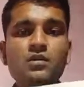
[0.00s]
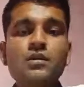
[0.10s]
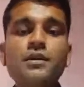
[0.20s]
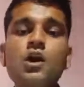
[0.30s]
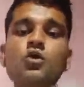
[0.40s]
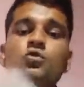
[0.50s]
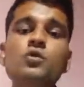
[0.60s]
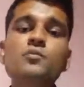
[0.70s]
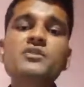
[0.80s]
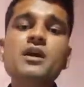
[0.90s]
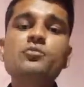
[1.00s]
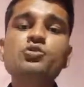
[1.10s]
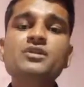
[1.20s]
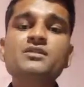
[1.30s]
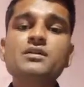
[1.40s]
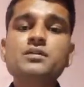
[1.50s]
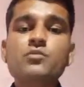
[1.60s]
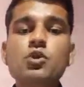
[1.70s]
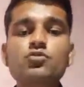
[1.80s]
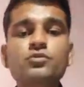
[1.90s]
Now we have to discuss
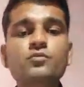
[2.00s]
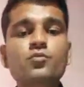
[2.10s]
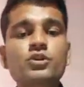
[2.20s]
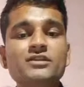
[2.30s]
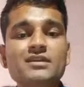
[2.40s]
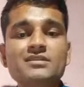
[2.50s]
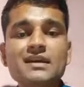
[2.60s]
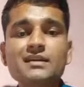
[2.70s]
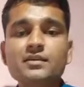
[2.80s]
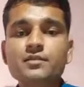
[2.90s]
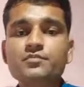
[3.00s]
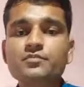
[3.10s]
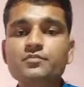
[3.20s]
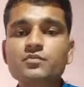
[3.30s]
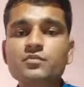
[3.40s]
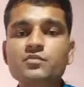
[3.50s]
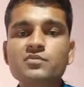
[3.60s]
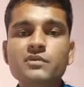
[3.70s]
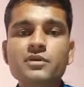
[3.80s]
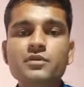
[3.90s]
about what is a sector.
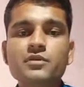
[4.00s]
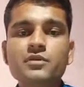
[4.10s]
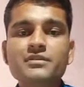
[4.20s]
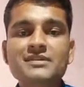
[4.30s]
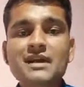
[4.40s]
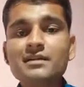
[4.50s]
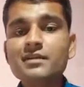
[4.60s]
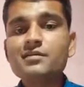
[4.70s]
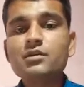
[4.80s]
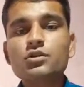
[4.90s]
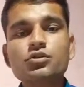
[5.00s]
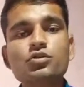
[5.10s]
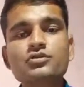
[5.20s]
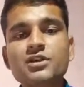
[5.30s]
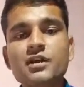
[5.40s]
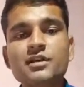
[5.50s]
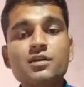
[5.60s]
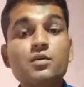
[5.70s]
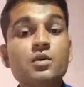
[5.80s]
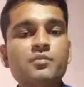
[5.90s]
Sector looks like a
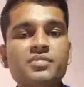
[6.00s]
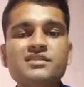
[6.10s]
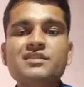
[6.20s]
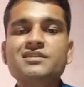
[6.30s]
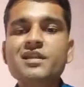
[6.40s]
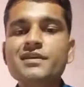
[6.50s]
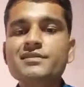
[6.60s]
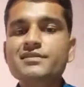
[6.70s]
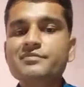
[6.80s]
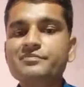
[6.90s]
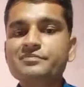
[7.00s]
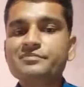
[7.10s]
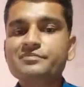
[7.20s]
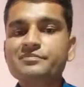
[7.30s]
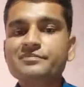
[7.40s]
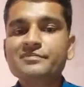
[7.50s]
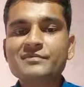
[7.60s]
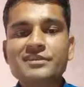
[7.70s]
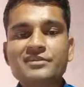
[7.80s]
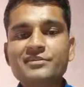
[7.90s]
picture slice.
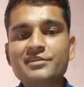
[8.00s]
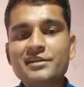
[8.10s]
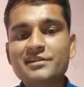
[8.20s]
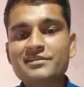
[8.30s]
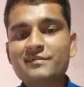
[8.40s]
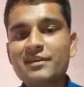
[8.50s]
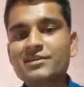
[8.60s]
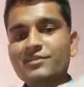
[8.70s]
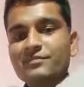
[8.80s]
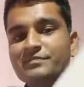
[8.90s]
Here is a picture.